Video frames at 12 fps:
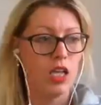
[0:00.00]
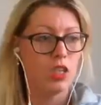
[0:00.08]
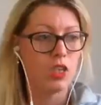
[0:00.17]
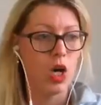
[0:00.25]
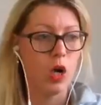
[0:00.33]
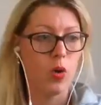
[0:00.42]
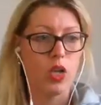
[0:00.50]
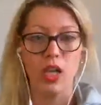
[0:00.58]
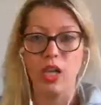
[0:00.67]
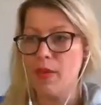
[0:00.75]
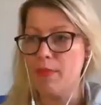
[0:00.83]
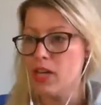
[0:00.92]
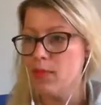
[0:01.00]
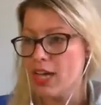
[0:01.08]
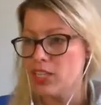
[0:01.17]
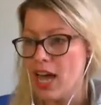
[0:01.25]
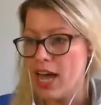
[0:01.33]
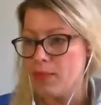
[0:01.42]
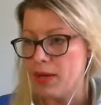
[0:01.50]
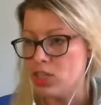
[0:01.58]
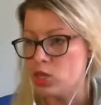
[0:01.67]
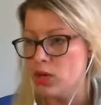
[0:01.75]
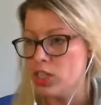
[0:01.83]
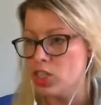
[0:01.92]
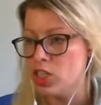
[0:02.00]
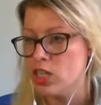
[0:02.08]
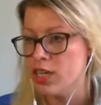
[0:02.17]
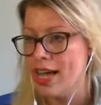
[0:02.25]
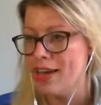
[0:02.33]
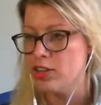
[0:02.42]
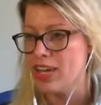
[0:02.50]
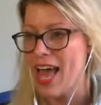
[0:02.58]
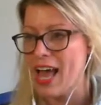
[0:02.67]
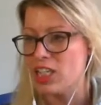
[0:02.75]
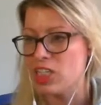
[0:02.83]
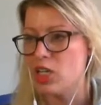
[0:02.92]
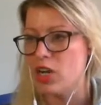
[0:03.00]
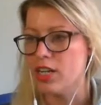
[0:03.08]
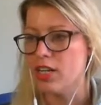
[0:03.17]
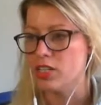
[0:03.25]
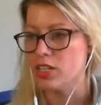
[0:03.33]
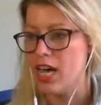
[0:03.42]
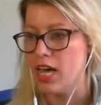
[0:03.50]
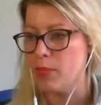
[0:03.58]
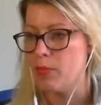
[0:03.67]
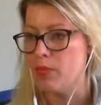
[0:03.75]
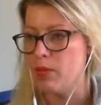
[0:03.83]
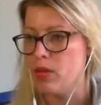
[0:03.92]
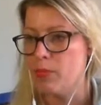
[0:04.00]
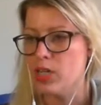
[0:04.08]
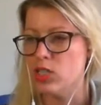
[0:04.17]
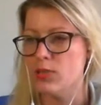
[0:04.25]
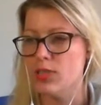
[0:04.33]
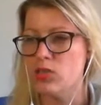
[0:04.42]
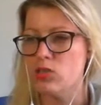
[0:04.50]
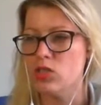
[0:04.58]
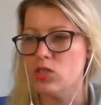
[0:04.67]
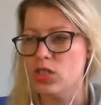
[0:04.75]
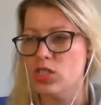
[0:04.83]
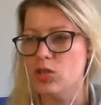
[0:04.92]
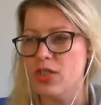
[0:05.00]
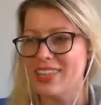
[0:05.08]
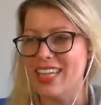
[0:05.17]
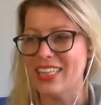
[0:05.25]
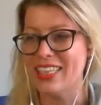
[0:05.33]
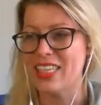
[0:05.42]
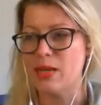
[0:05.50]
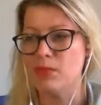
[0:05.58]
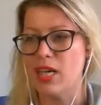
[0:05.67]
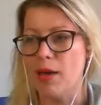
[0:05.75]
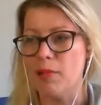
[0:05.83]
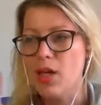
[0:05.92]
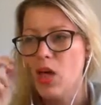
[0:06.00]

So let me go back to Anna May's question. How do you actually audit your time? Because we usually do things at the same time.